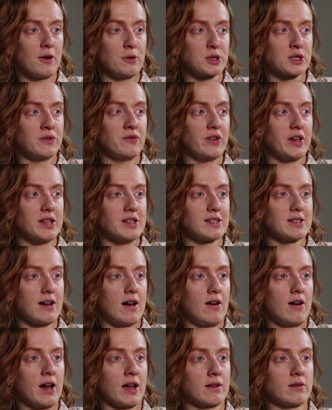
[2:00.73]
I was convinced
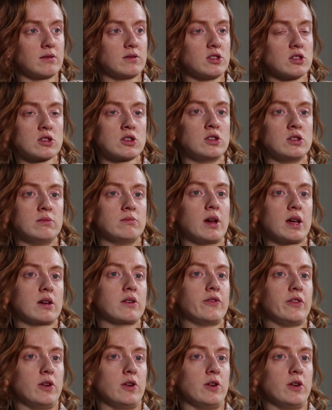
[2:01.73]
that I just couldn't make a